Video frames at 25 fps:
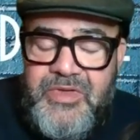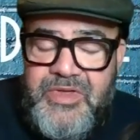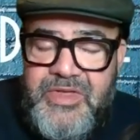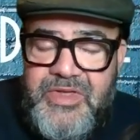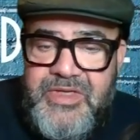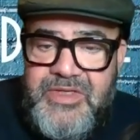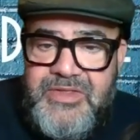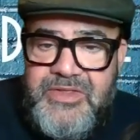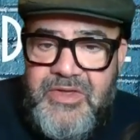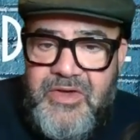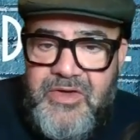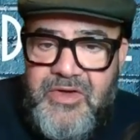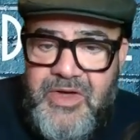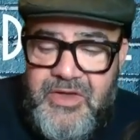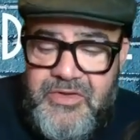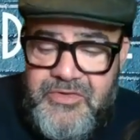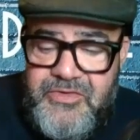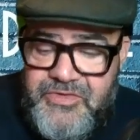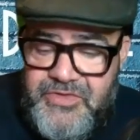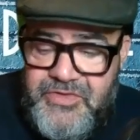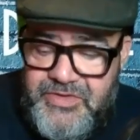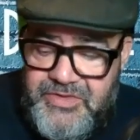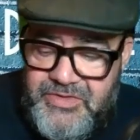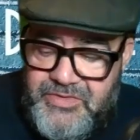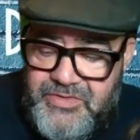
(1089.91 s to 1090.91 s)
These are
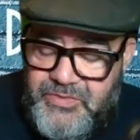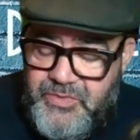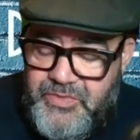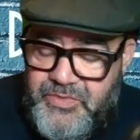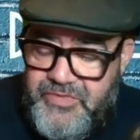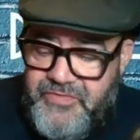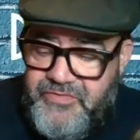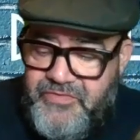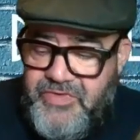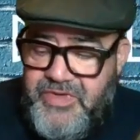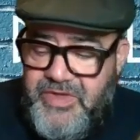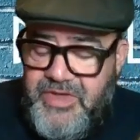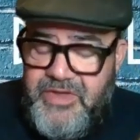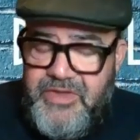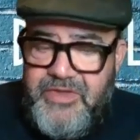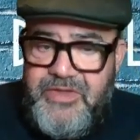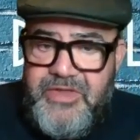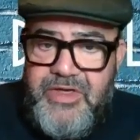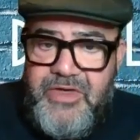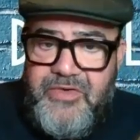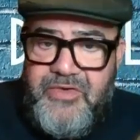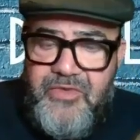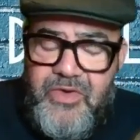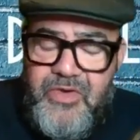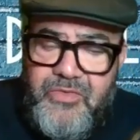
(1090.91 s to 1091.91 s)
countries with
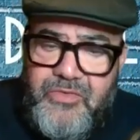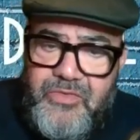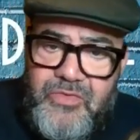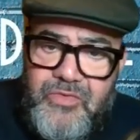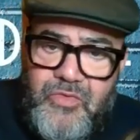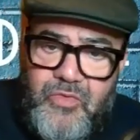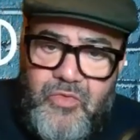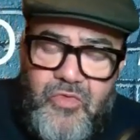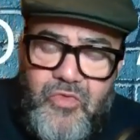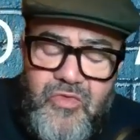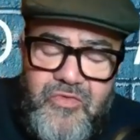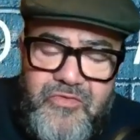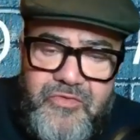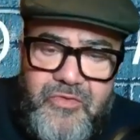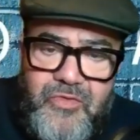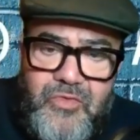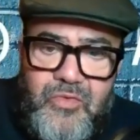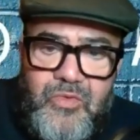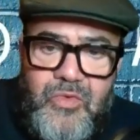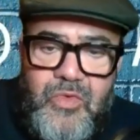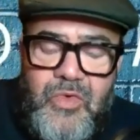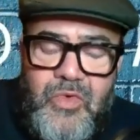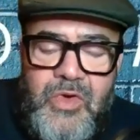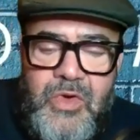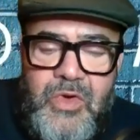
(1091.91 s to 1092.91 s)
their own
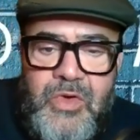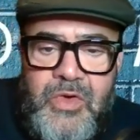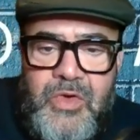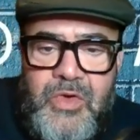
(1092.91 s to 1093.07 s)
awful